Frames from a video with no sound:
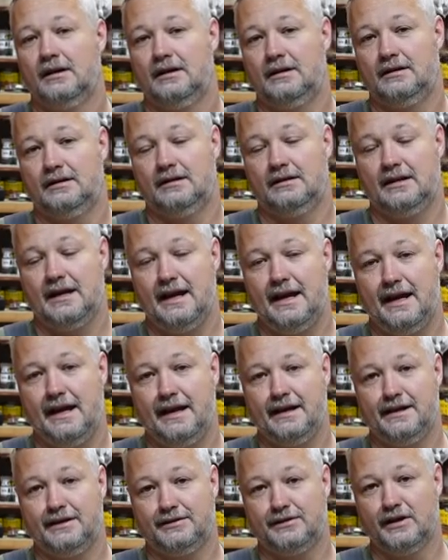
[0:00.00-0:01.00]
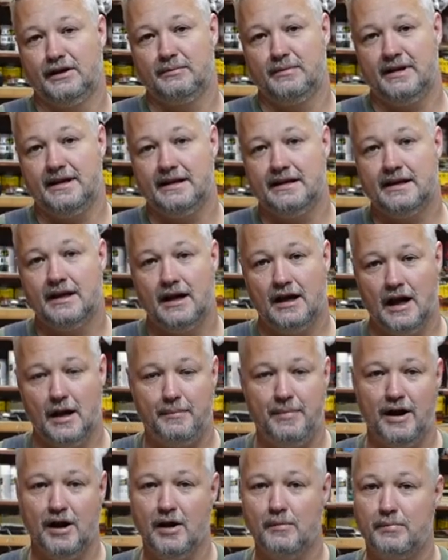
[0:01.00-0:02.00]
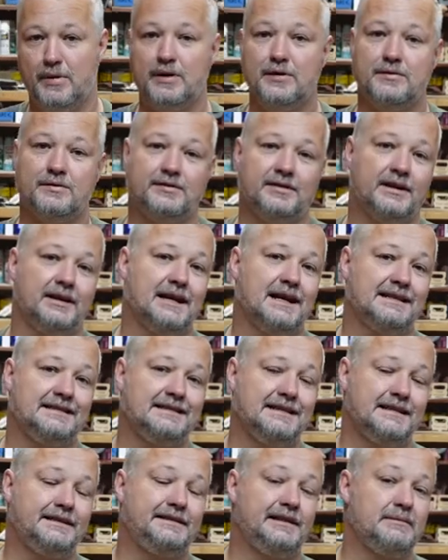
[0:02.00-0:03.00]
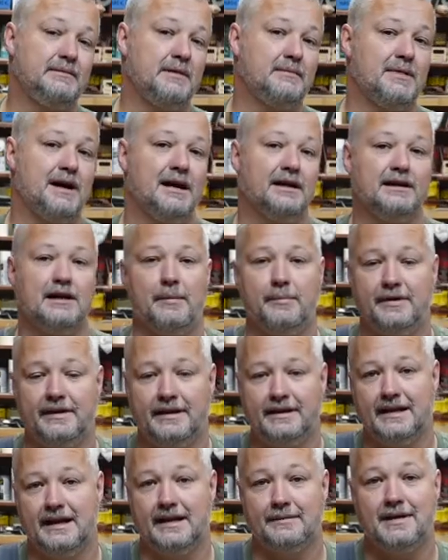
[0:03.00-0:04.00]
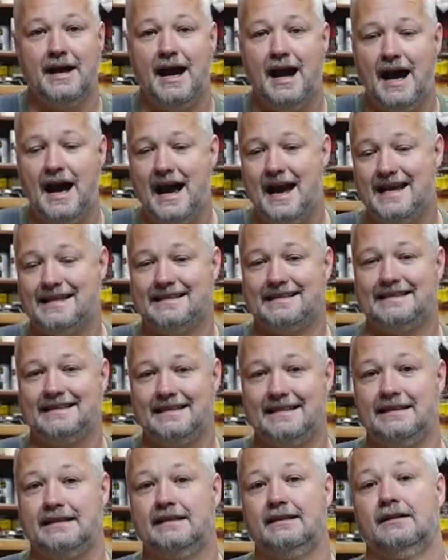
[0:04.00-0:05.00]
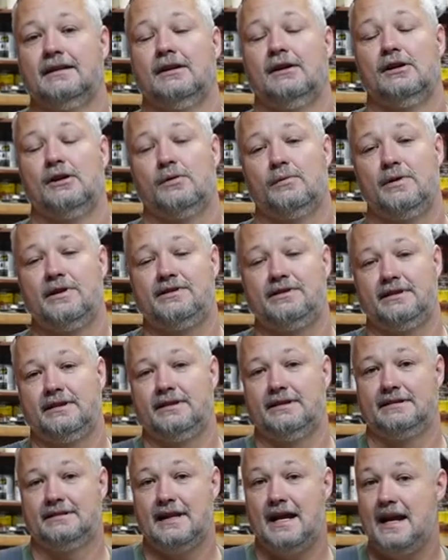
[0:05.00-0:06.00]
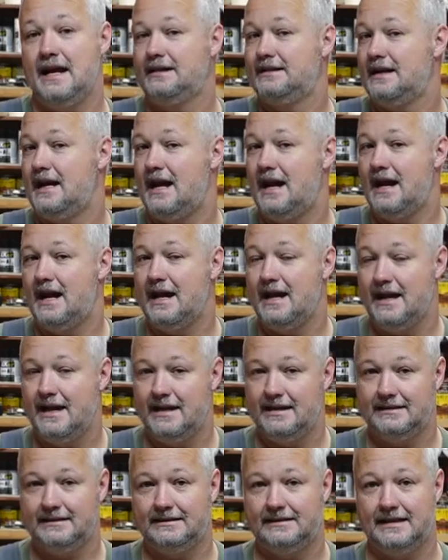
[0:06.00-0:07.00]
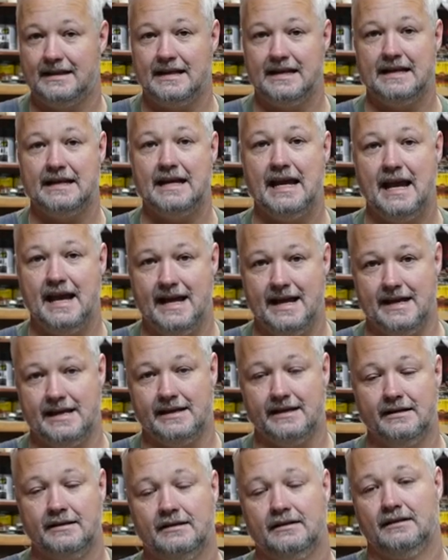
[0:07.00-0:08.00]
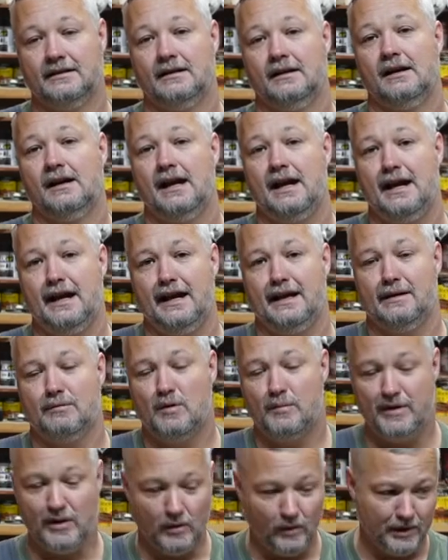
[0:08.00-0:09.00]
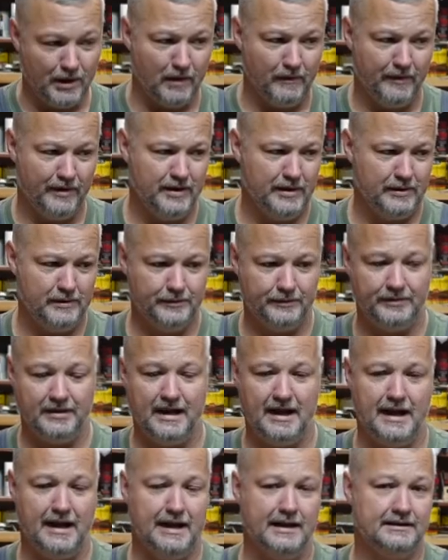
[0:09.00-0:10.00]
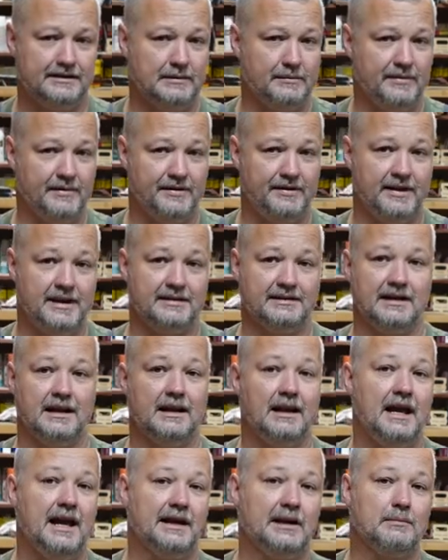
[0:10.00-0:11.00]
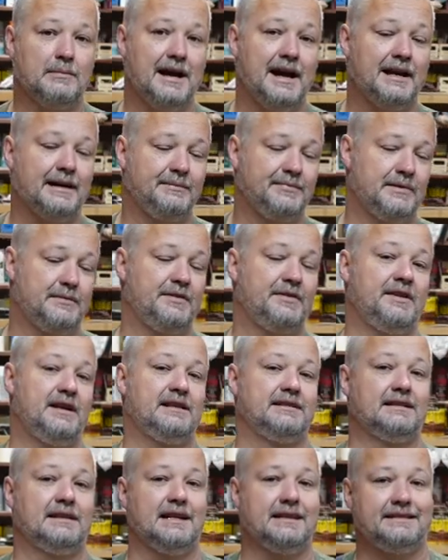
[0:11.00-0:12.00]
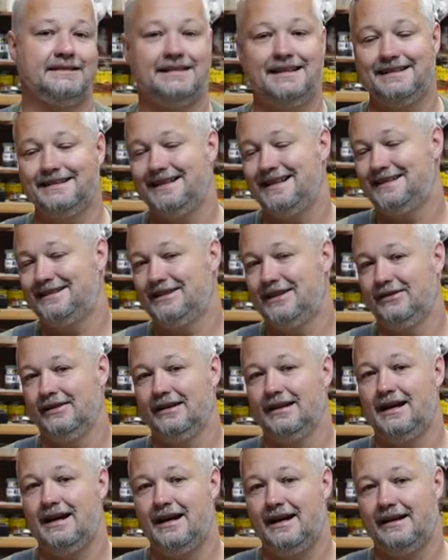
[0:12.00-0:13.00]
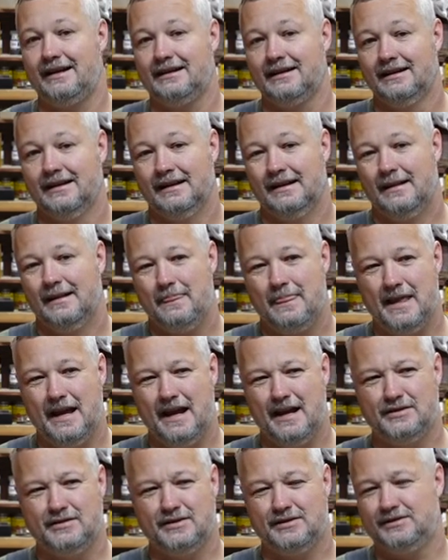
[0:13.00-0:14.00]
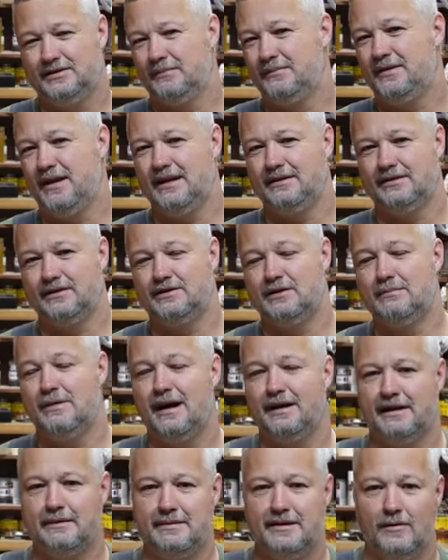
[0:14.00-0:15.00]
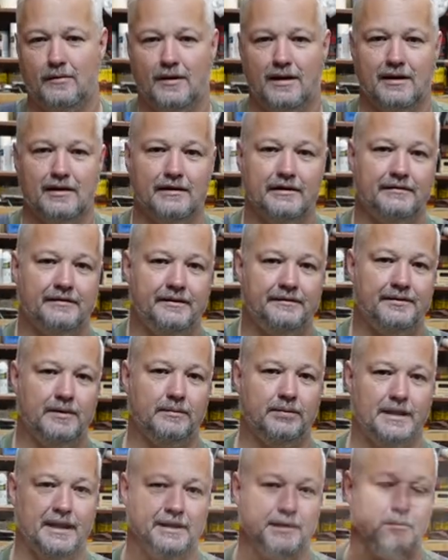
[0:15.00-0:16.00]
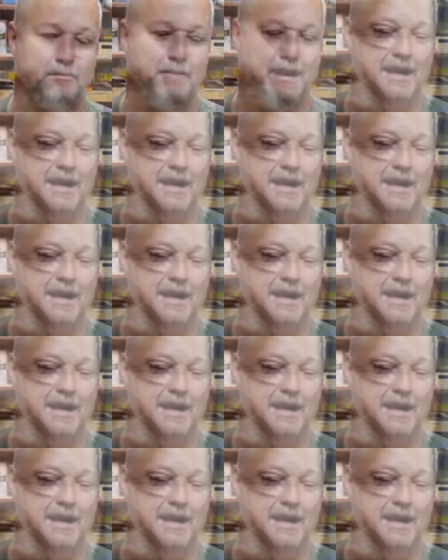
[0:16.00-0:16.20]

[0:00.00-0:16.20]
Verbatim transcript: Uh, and it's going to be a pair of boots that I got sent to me by a company named Hisea, which is H I S E A. And I'm gonna be going over those and some of the things that I like about them, some of the things that I didn't necessarily like, and just some things that you might need to be aware of if you're planning on